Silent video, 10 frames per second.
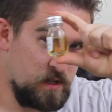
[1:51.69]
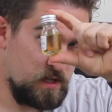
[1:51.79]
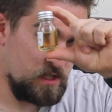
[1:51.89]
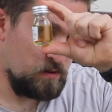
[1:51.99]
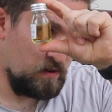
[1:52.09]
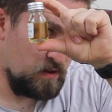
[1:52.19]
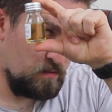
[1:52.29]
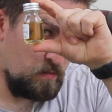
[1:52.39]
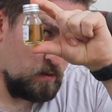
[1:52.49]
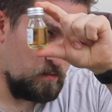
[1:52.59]
It's
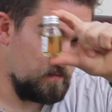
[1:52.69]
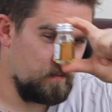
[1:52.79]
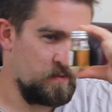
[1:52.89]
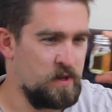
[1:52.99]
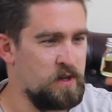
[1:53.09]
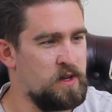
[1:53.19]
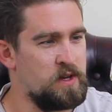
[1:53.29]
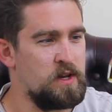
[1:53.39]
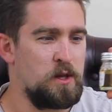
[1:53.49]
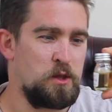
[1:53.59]
25ml.
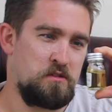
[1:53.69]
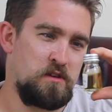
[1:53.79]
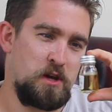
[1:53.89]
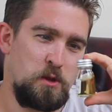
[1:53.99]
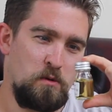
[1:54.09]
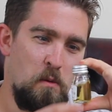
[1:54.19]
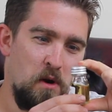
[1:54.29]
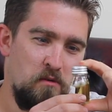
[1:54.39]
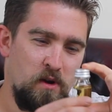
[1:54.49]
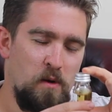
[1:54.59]
Just in case you were
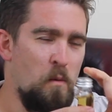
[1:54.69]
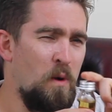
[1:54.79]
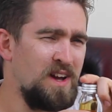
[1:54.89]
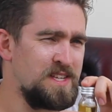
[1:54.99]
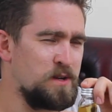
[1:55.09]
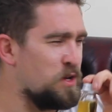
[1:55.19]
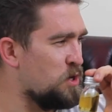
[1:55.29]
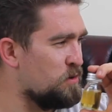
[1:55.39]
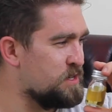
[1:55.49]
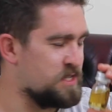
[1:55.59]
wondering, why has it got a
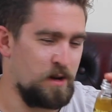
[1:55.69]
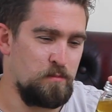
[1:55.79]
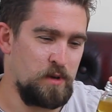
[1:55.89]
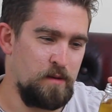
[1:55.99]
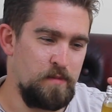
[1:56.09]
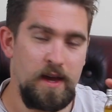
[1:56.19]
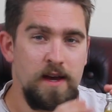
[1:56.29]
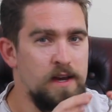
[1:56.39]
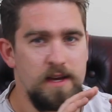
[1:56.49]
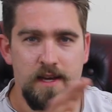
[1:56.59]
urine sample up there?
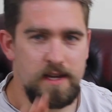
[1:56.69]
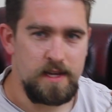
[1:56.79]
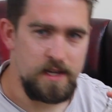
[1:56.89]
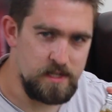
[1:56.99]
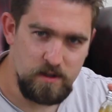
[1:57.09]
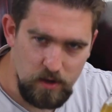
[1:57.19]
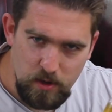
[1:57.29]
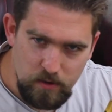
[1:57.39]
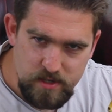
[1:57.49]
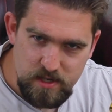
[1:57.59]
It's not a
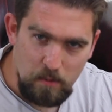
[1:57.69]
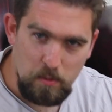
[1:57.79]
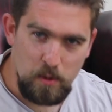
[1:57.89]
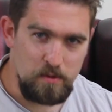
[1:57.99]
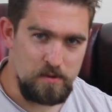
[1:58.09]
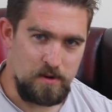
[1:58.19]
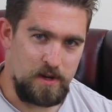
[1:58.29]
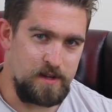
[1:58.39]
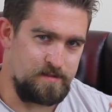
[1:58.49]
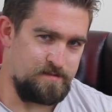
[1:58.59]
urine sample, right?